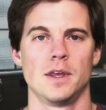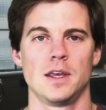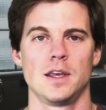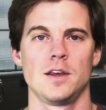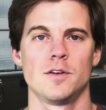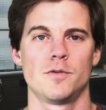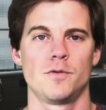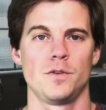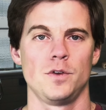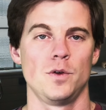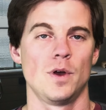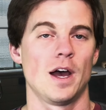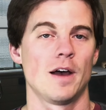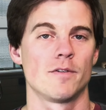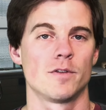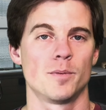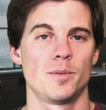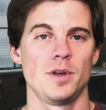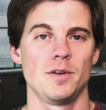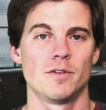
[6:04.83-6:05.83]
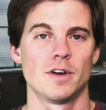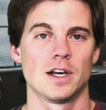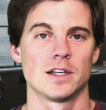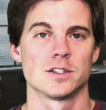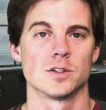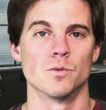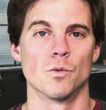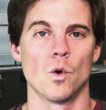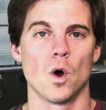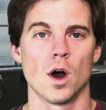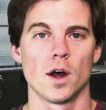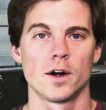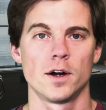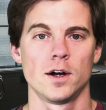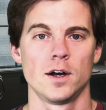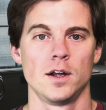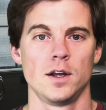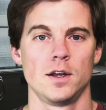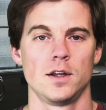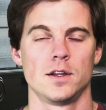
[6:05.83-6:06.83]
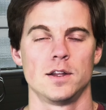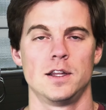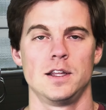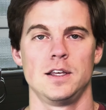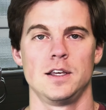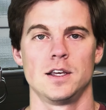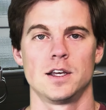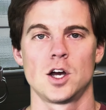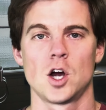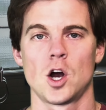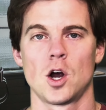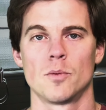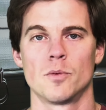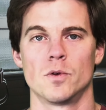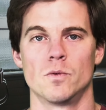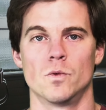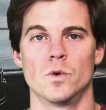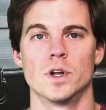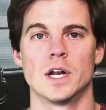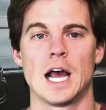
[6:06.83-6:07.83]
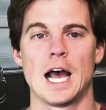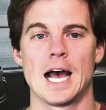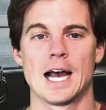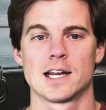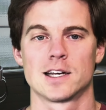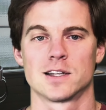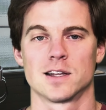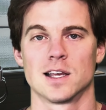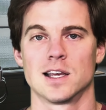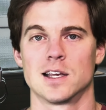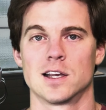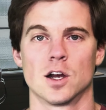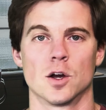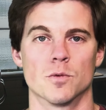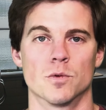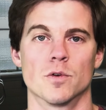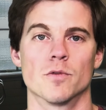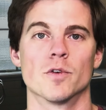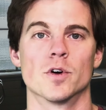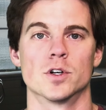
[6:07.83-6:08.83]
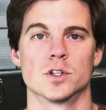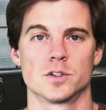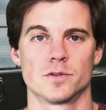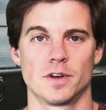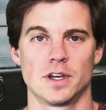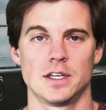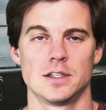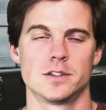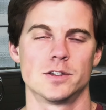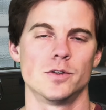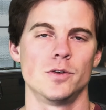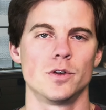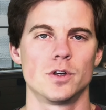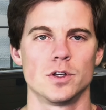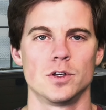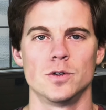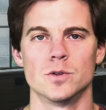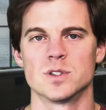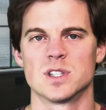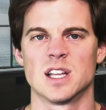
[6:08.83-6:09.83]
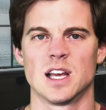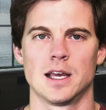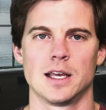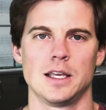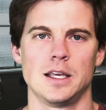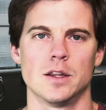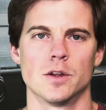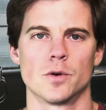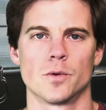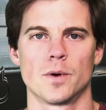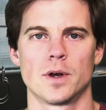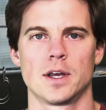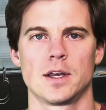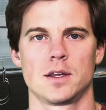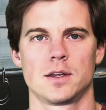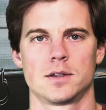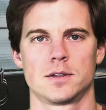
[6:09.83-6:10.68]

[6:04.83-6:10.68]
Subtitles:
If you have the PFAS in water, the carbon would act like a reverse phase, so you could use that either way.